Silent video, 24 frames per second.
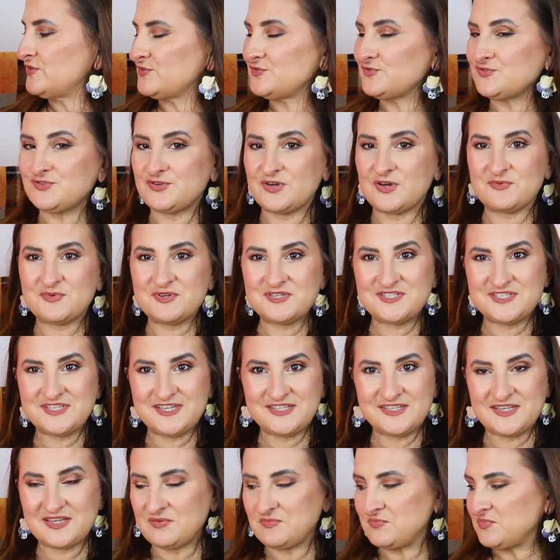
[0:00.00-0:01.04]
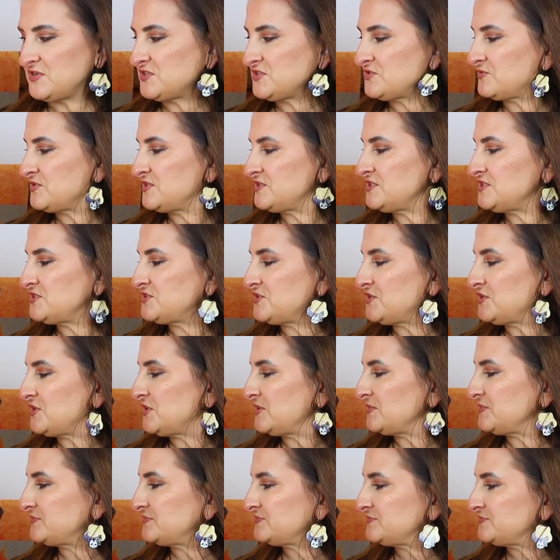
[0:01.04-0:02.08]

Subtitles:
on to our day number 22.